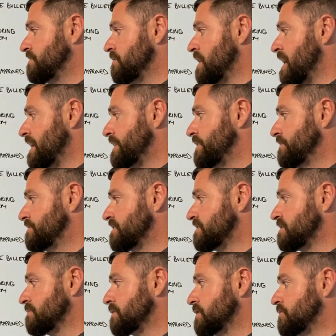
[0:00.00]
your IQ
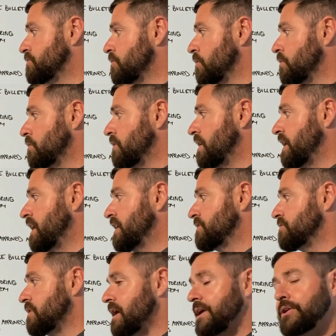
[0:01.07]
system controller, and
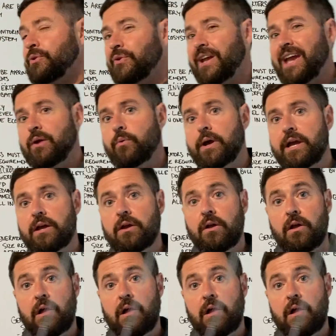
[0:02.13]
your IQ gateway